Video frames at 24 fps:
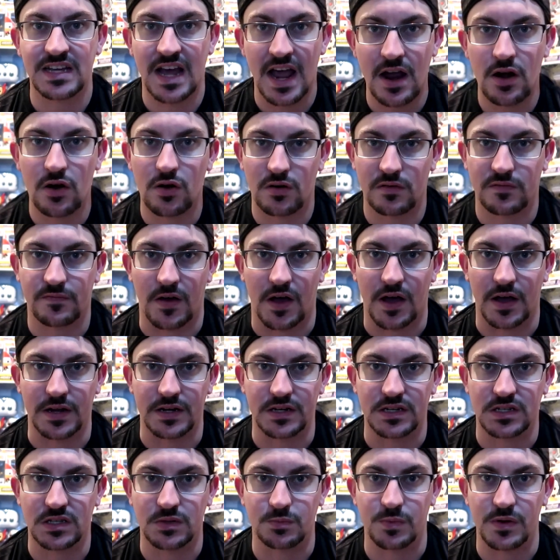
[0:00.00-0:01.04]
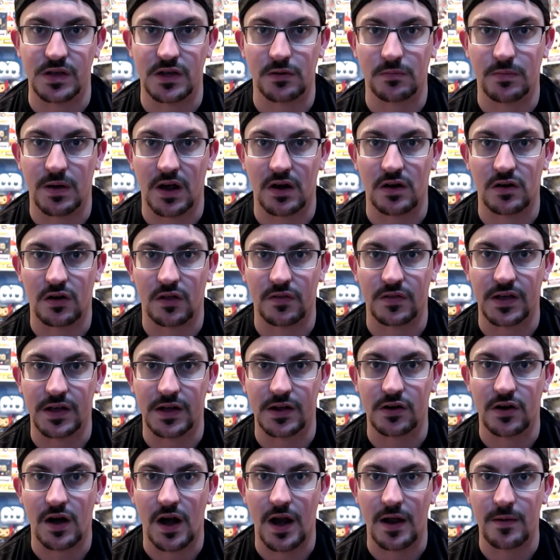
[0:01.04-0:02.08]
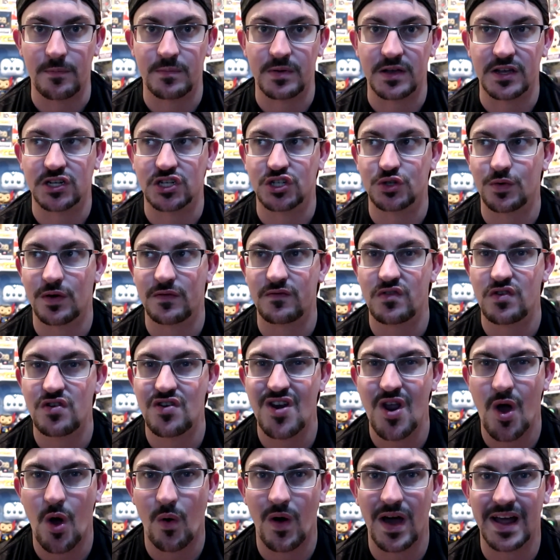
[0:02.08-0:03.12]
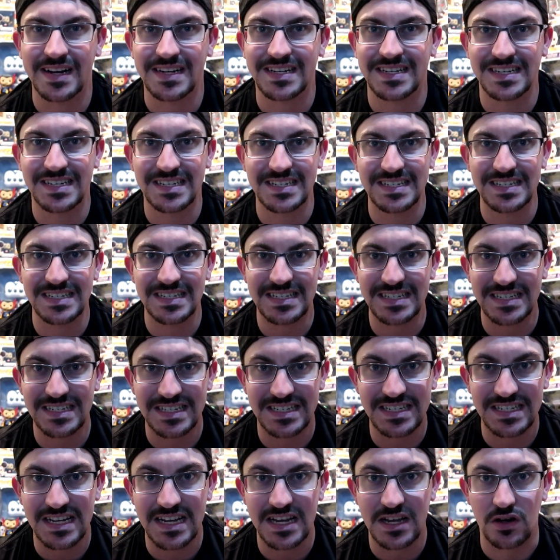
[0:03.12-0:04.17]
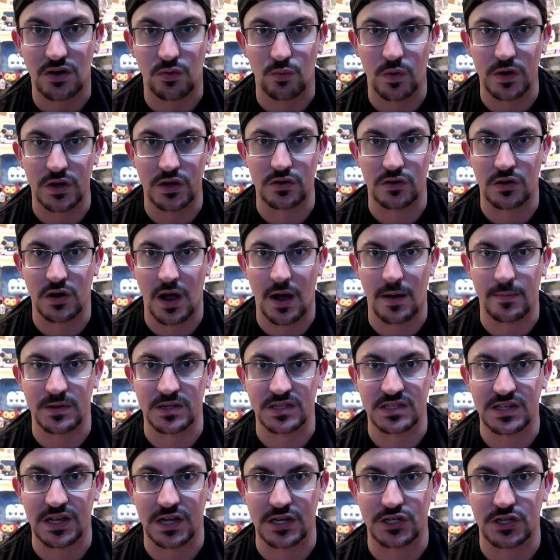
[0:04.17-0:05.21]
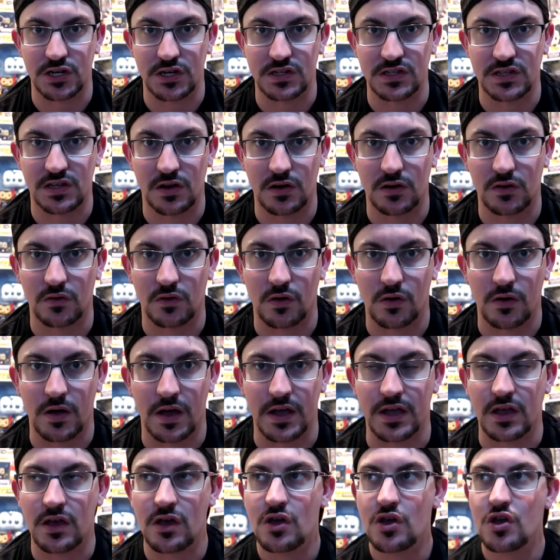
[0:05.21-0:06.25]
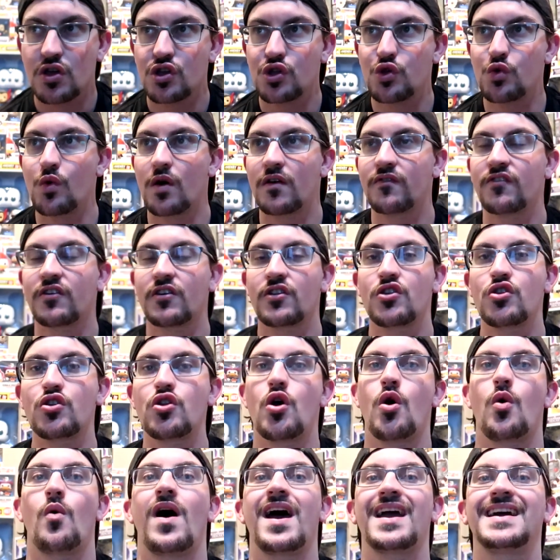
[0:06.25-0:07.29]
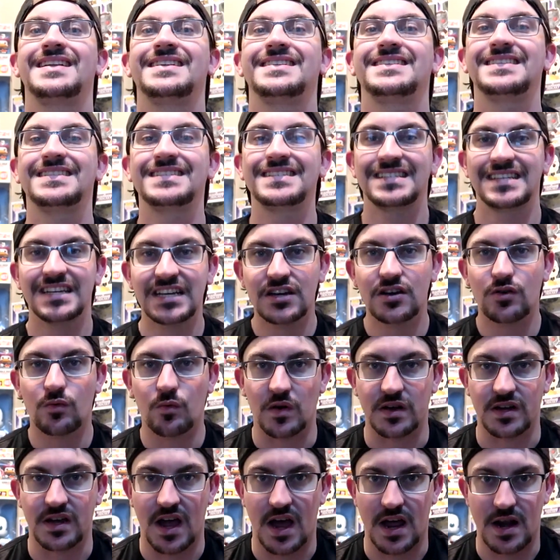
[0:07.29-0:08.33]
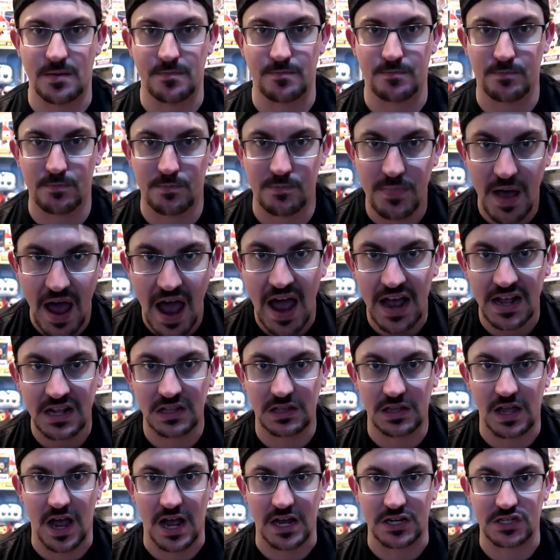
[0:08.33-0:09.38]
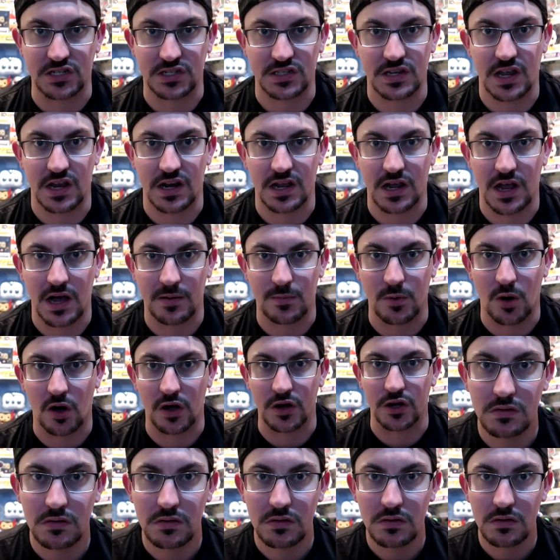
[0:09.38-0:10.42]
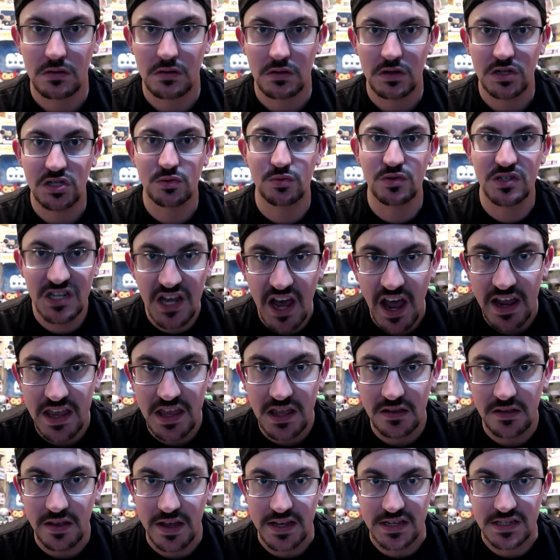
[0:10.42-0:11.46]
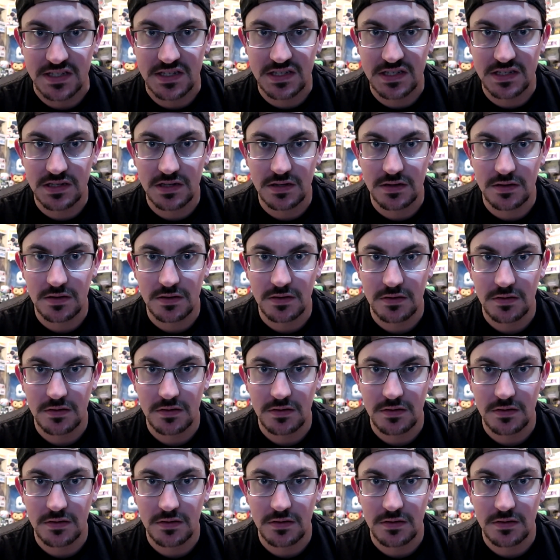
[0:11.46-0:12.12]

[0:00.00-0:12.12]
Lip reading: terrified to speak about it on the internet because you have no idea what your comment section is going to look like. You have no idea what kind of backlash is going to come on. It's ridiculous.